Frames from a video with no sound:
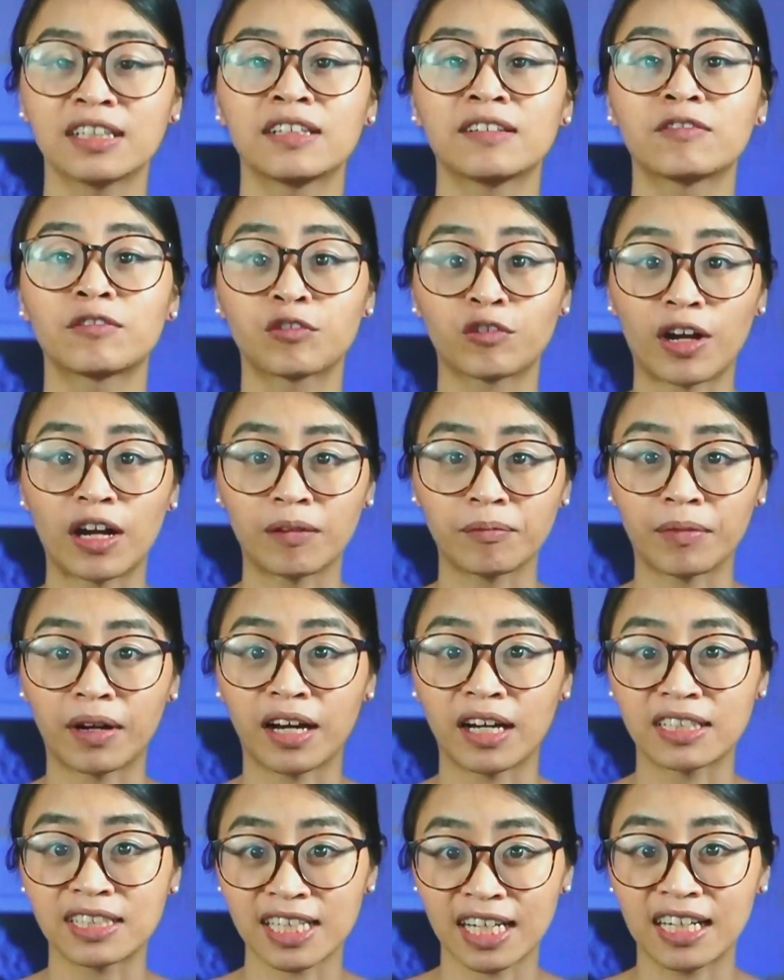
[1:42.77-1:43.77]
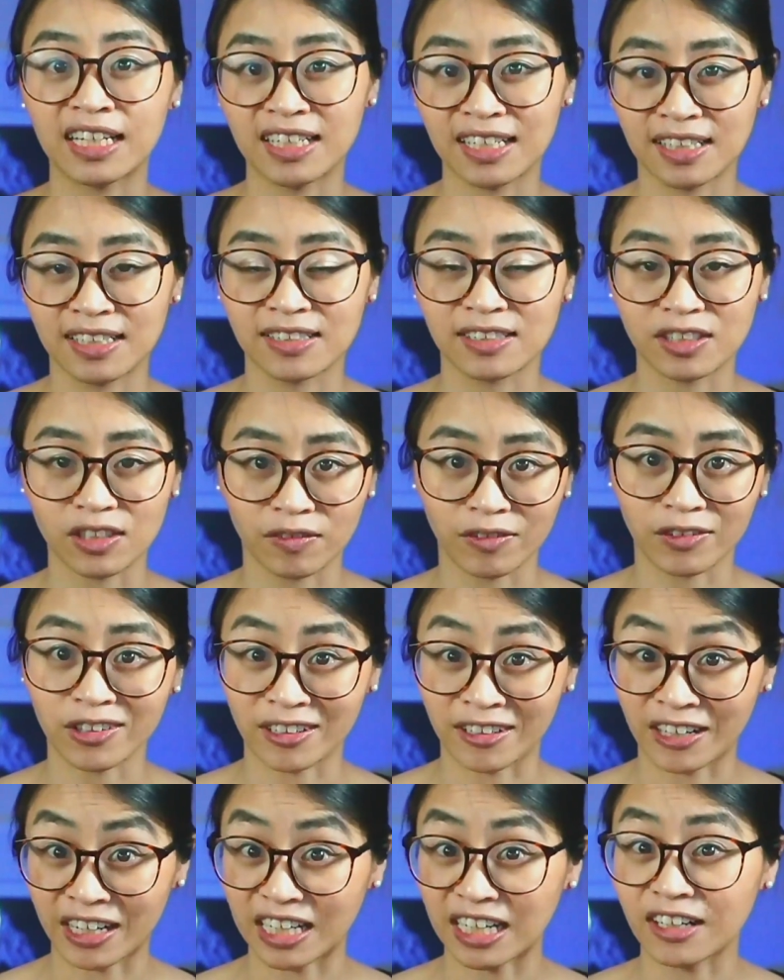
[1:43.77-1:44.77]
throughout my 10 years of
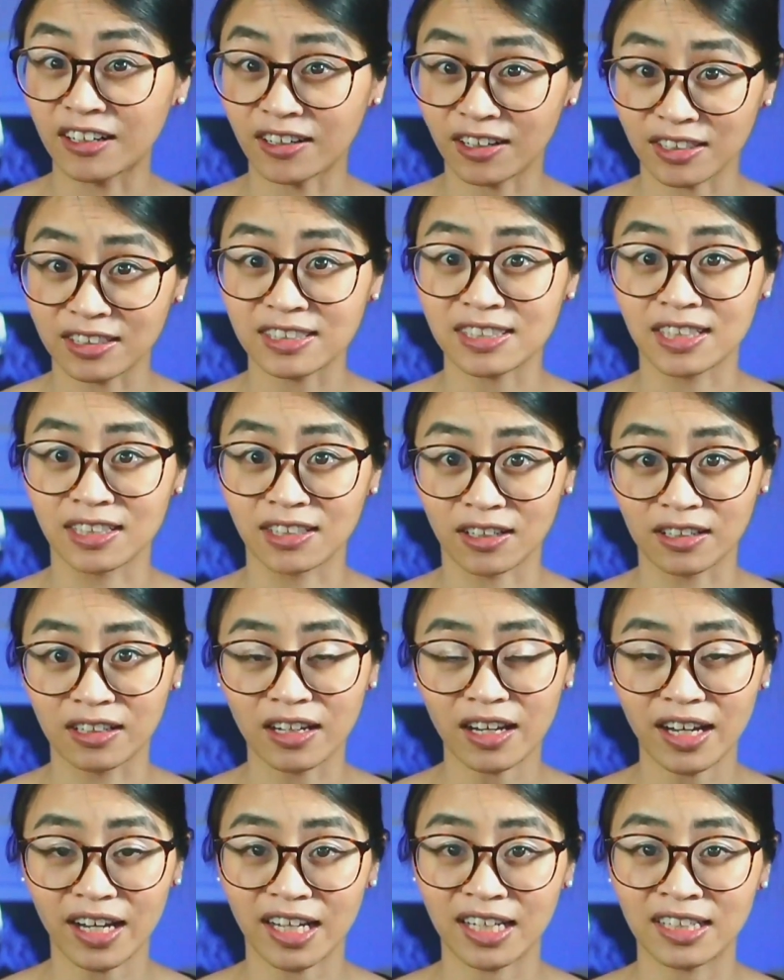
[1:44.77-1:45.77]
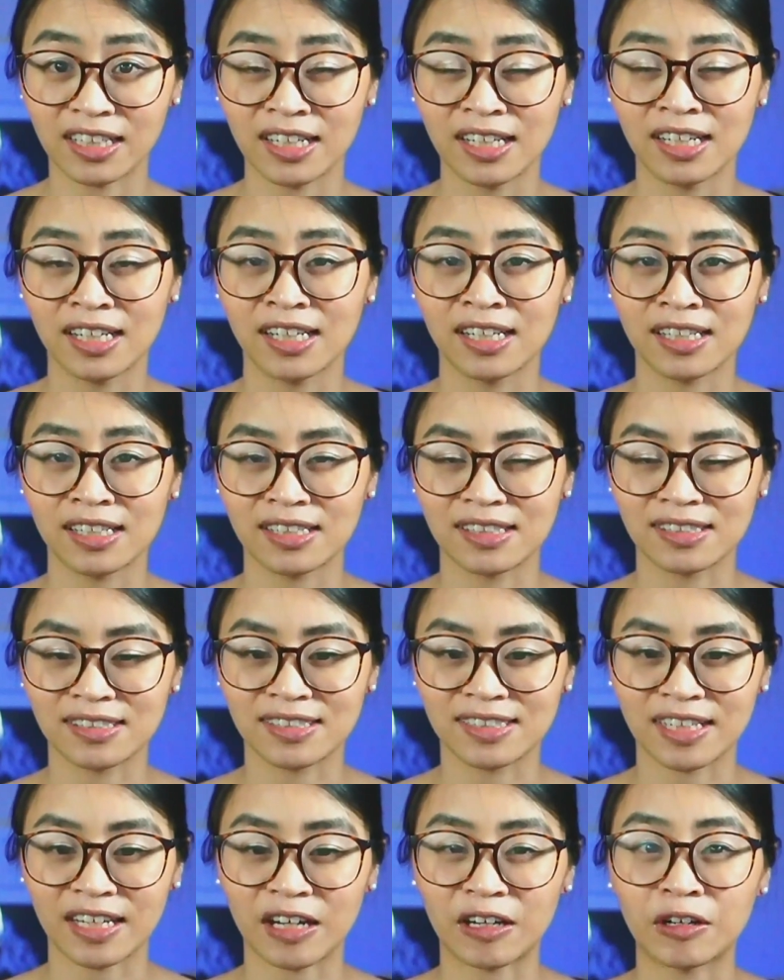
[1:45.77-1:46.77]
creating content online
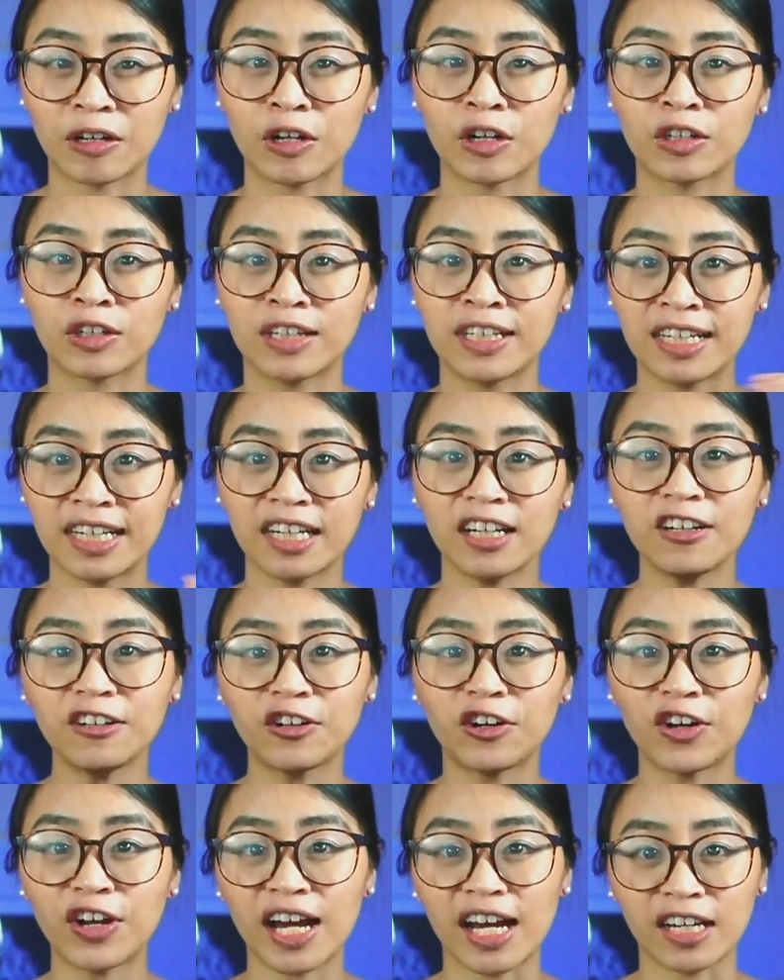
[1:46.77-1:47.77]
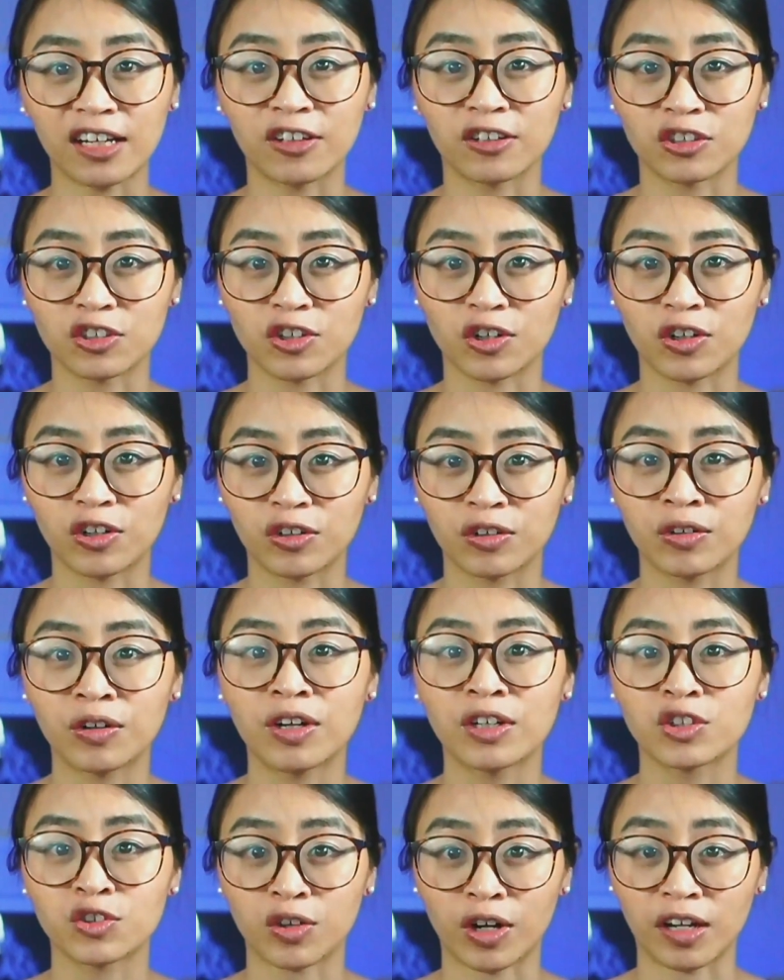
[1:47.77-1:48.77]
is that you need to know how to control
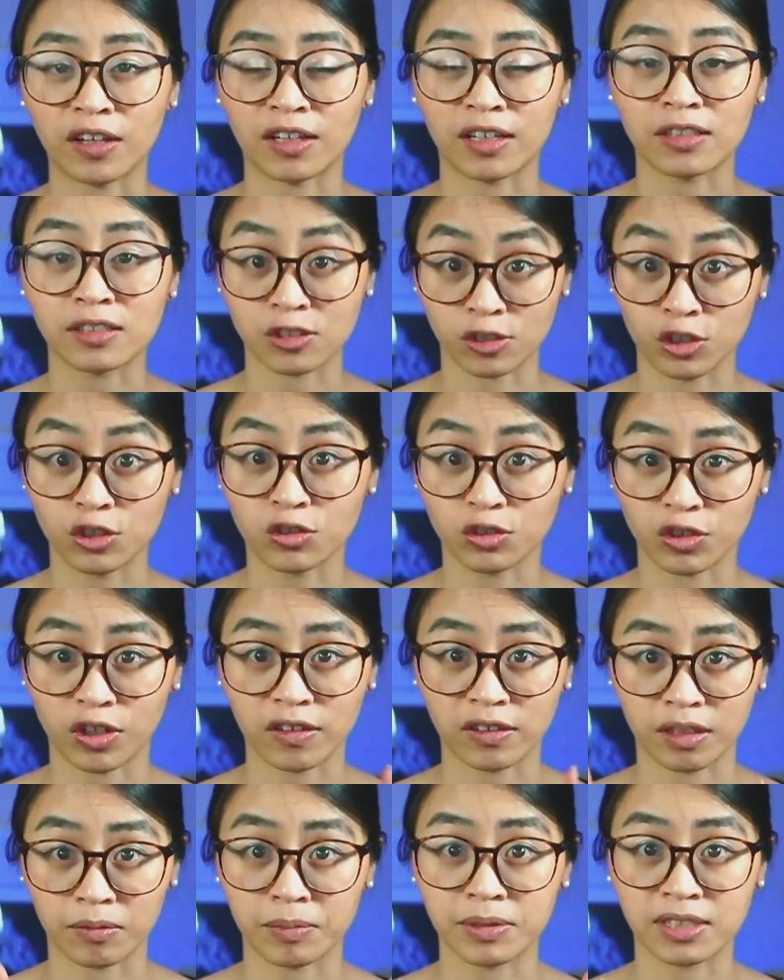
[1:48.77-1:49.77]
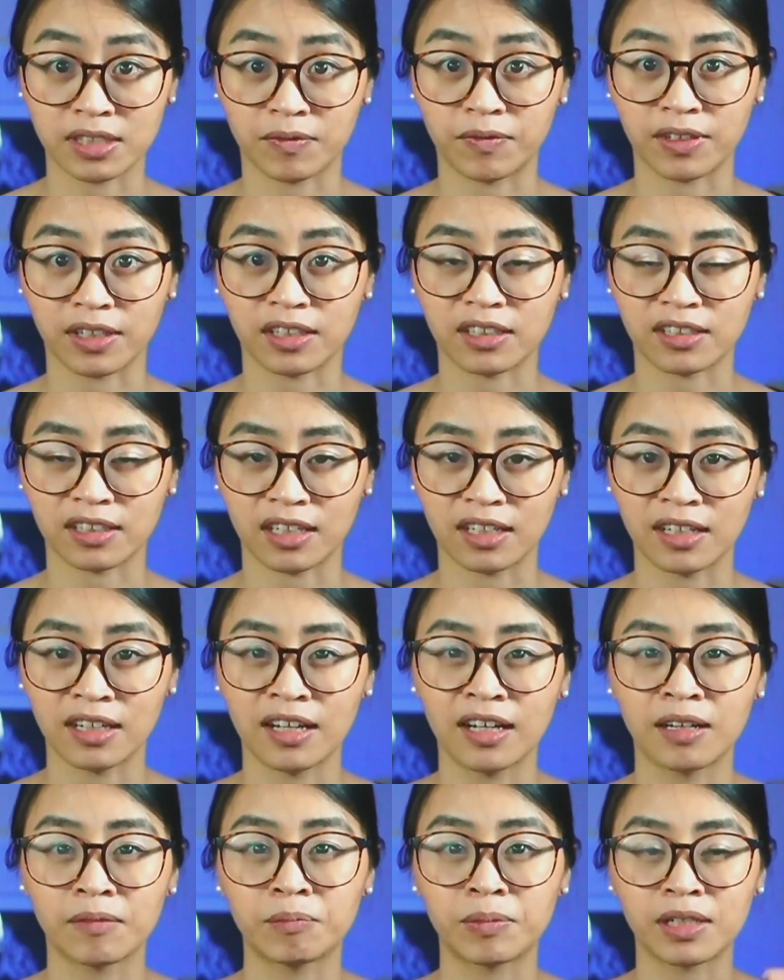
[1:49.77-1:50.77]
traffic, social traffic specifically,
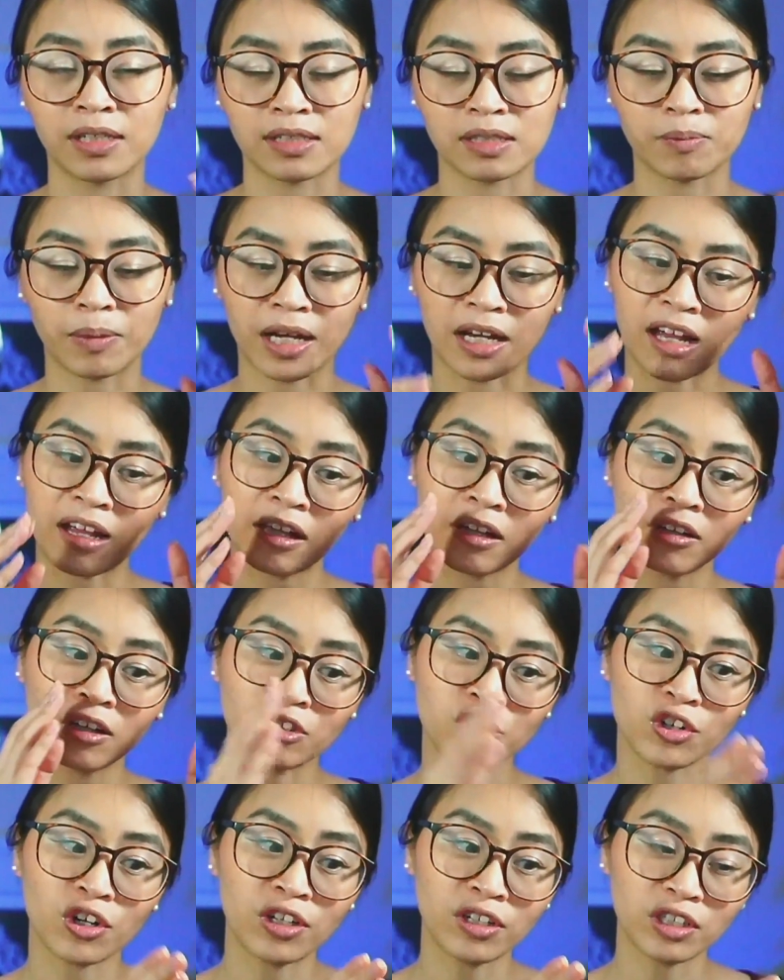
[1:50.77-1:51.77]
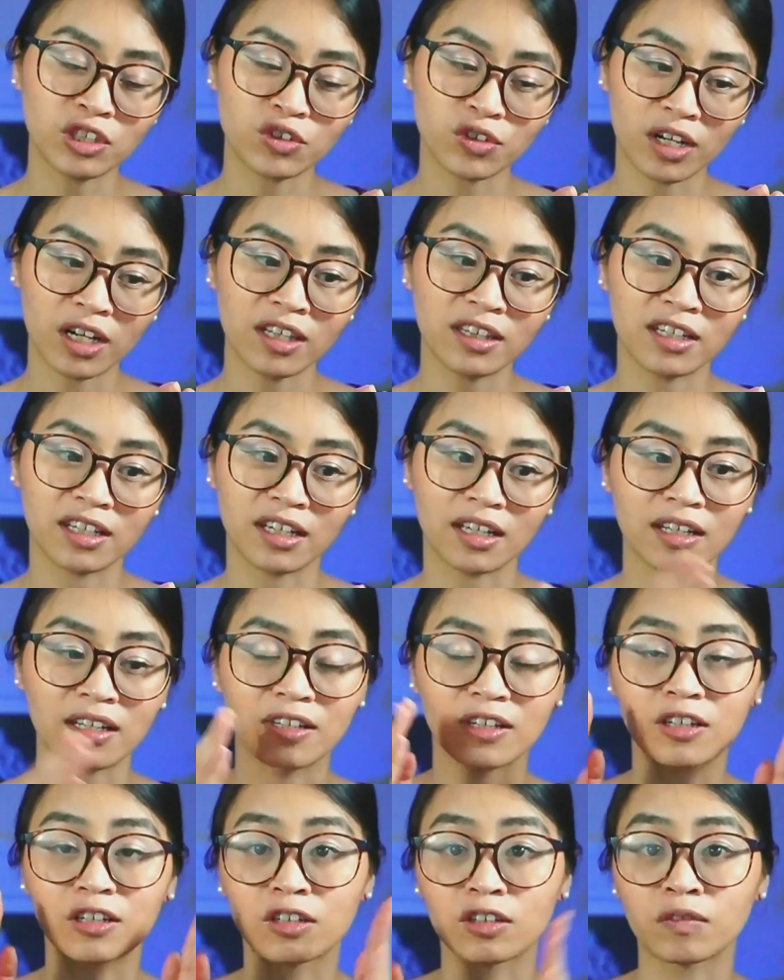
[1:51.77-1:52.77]
because by controlling traffic,
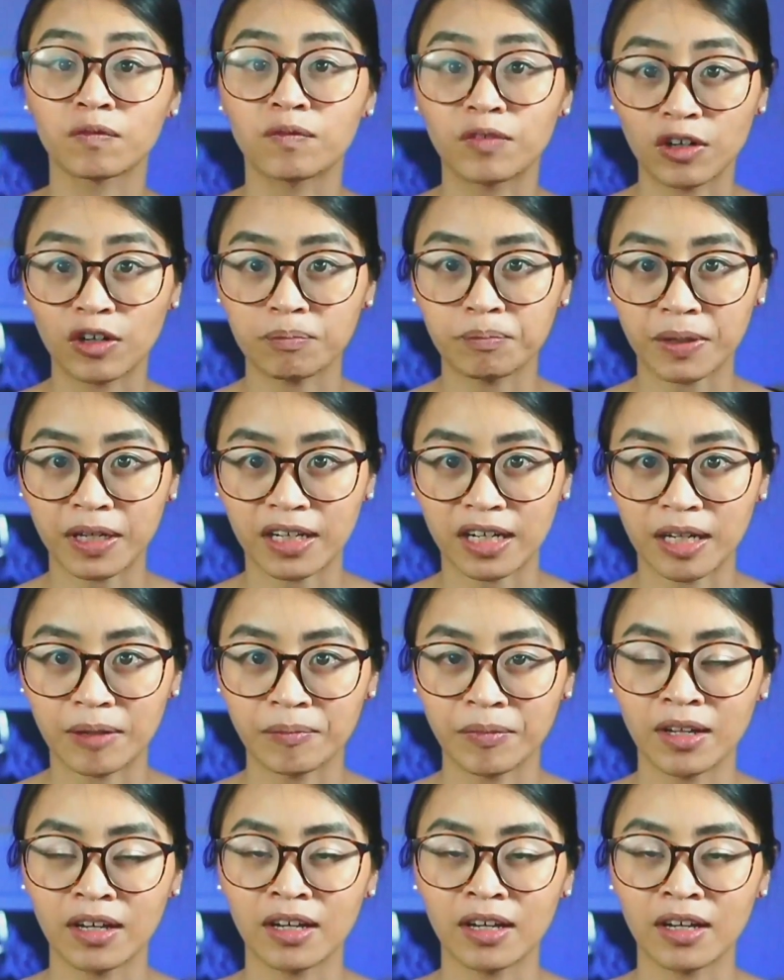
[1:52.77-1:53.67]
you can convert better.